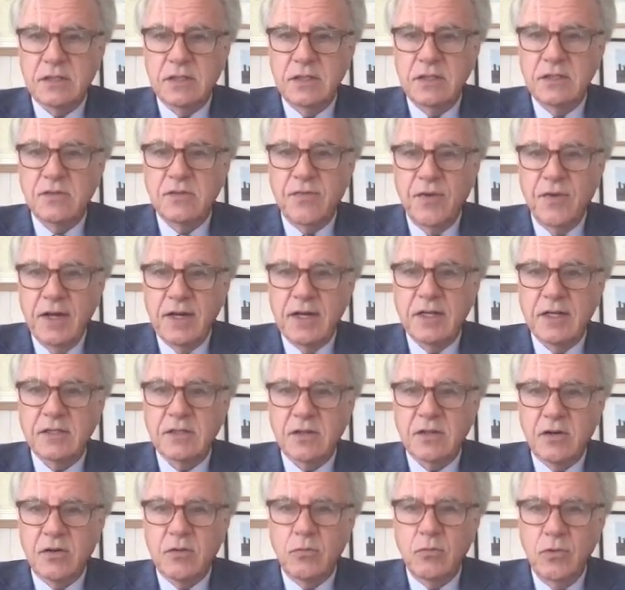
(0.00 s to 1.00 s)
These
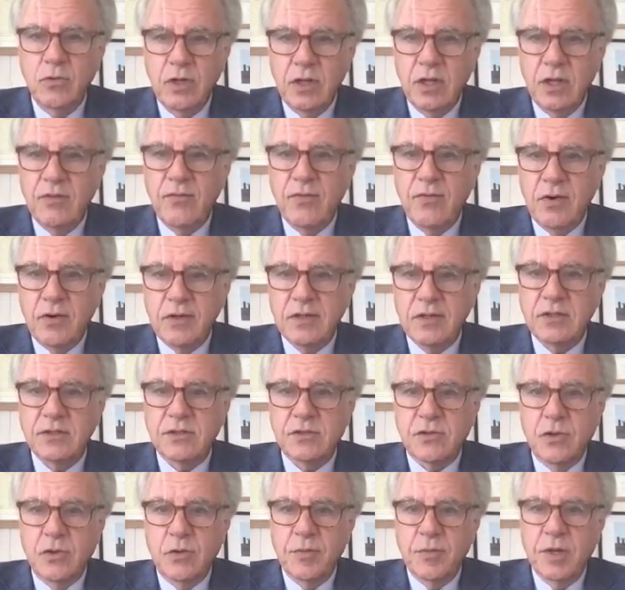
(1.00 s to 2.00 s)
findings are really very
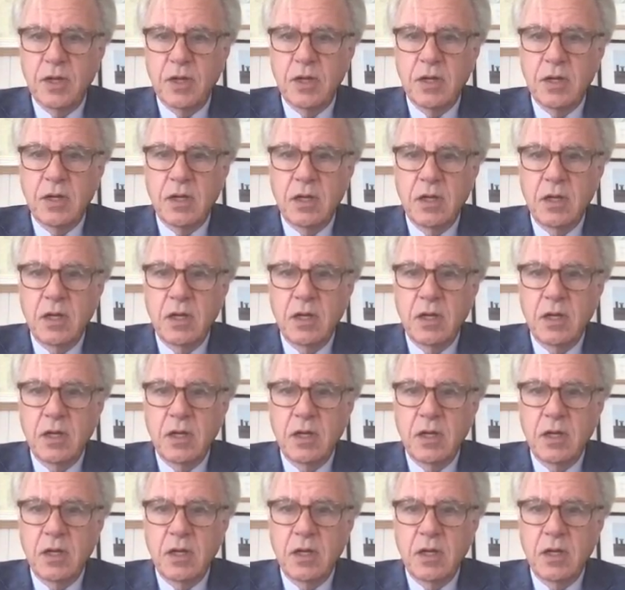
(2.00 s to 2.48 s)
disturbing.